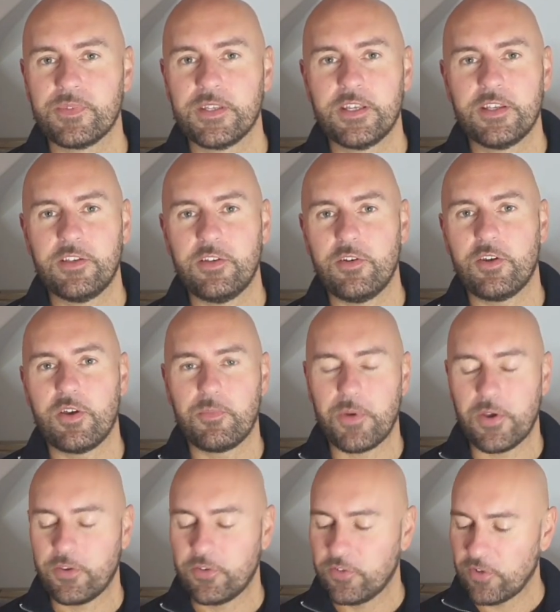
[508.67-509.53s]
Hugo
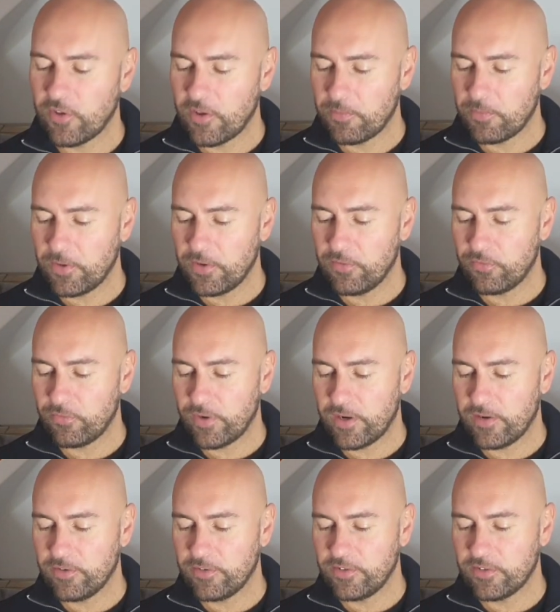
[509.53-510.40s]
Boss Dark Blue and
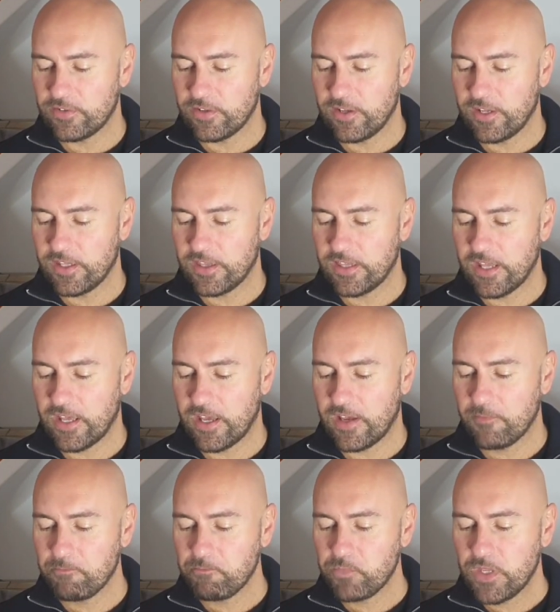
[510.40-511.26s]
fragrances like
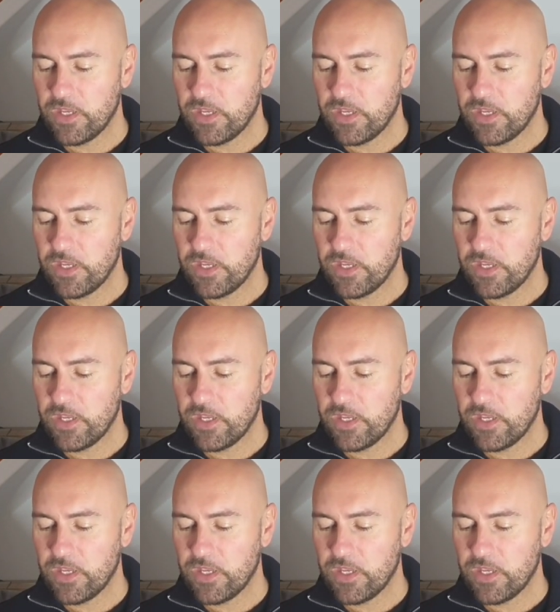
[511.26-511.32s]
that.